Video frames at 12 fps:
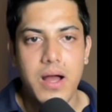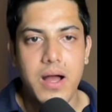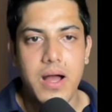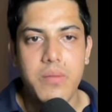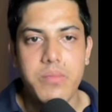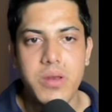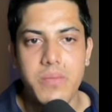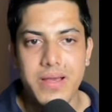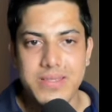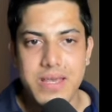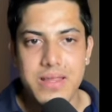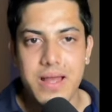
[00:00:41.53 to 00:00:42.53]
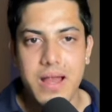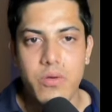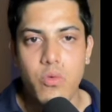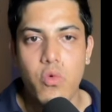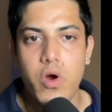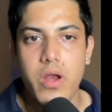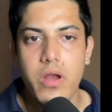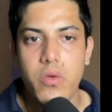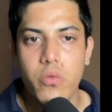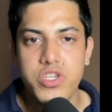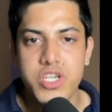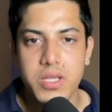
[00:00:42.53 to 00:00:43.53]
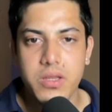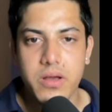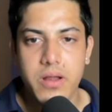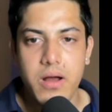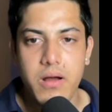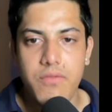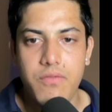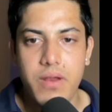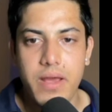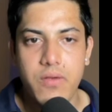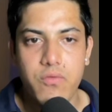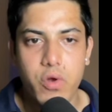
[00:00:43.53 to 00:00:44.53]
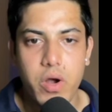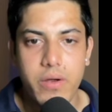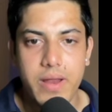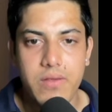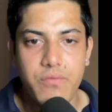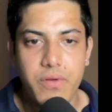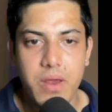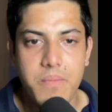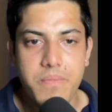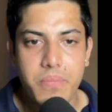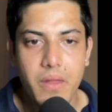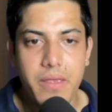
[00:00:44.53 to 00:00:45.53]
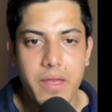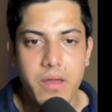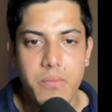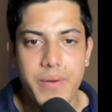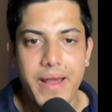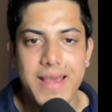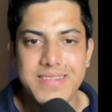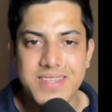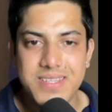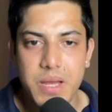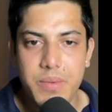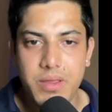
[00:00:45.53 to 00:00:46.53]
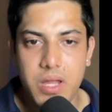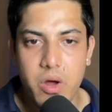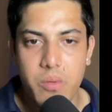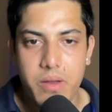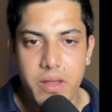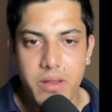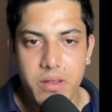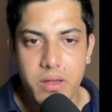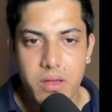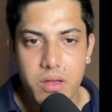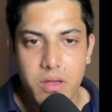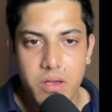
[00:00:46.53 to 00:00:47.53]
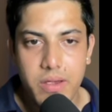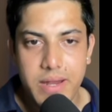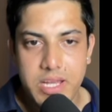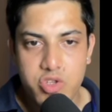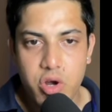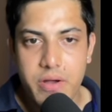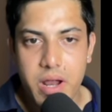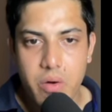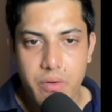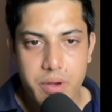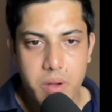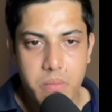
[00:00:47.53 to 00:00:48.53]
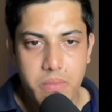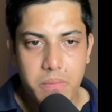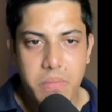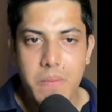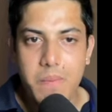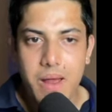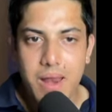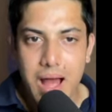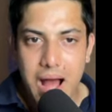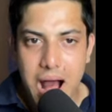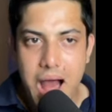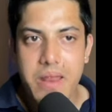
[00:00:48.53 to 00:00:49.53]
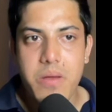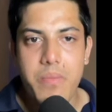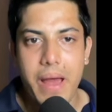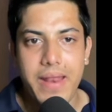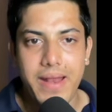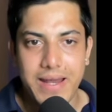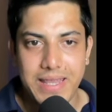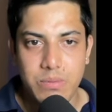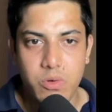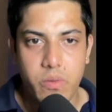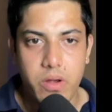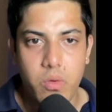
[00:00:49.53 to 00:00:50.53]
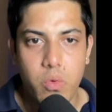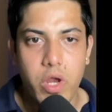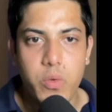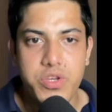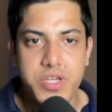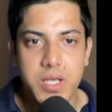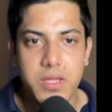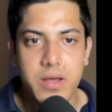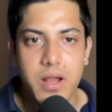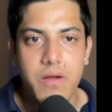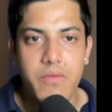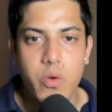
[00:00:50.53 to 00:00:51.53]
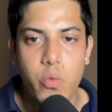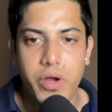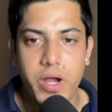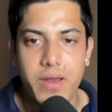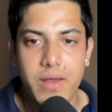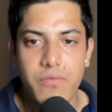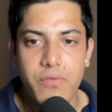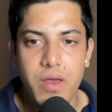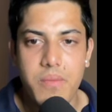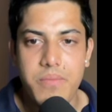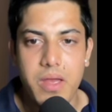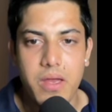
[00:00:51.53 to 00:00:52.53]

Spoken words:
I mean by saying that. One, we check the graph like 4 hour time frame. Price is coming down, man. It's on downtrend. People are in panic at the moment. When we check the graph in 1 day time frame,